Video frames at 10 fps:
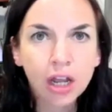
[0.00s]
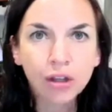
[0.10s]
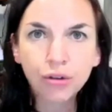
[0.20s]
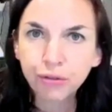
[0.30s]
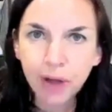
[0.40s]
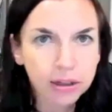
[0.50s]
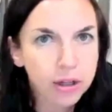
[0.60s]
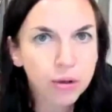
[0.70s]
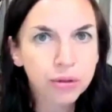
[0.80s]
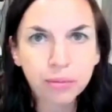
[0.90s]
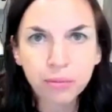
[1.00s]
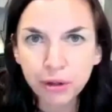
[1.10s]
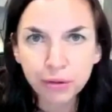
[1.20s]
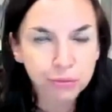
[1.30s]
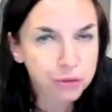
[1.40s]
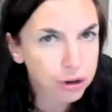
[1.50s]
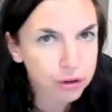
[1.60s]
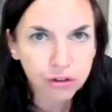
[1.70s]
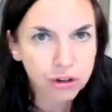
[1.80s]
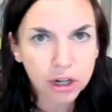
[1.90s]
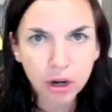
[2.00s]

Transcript: you follow the first,